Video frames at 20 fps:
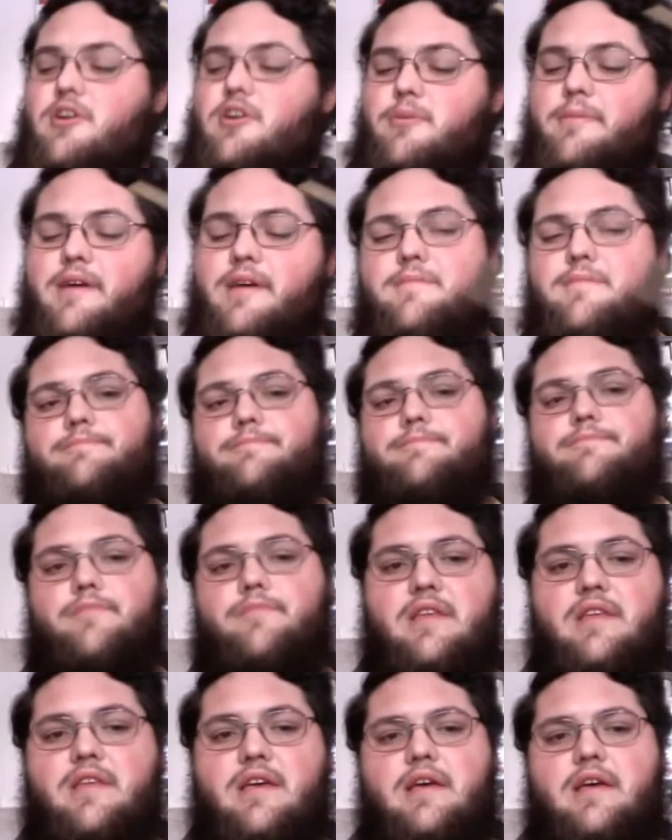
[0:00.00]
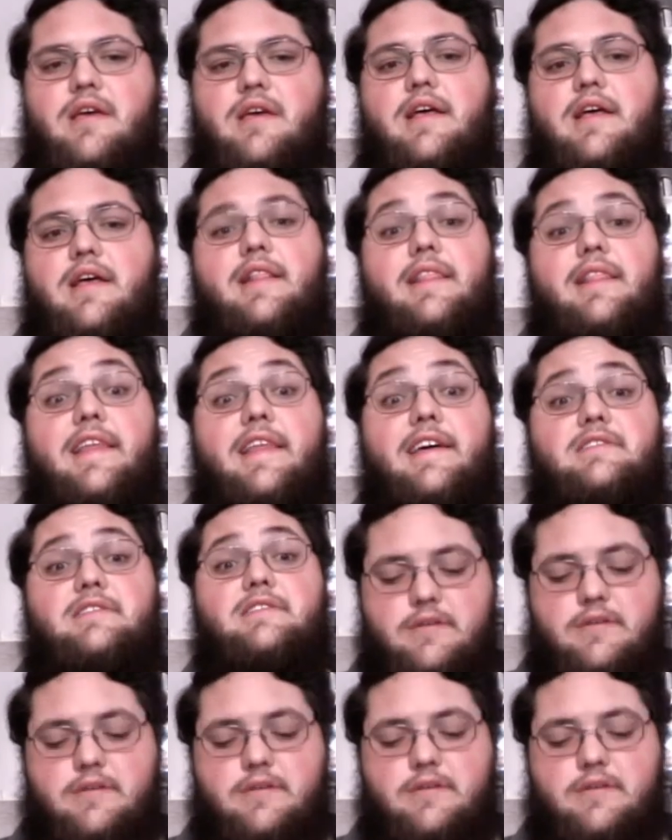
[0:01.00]
bit
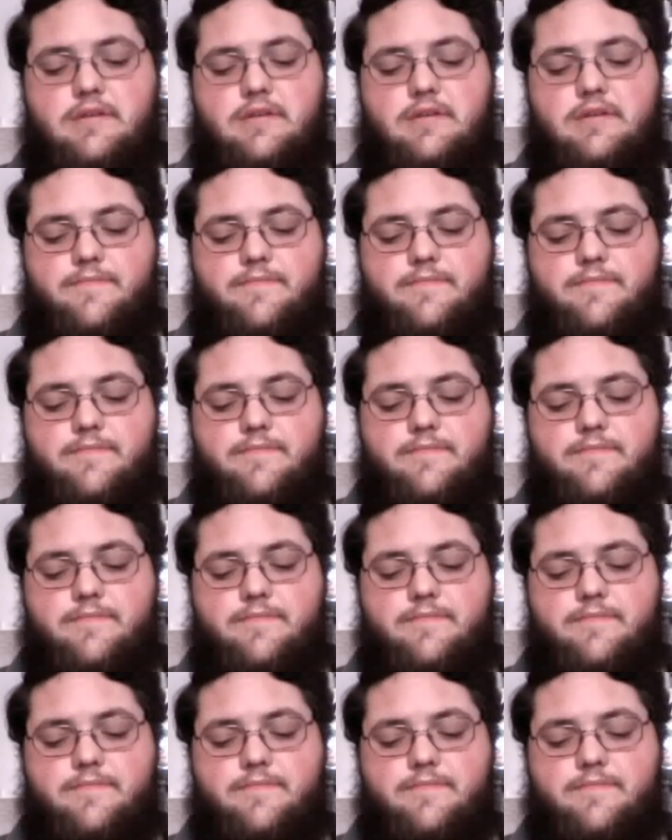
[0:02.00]
less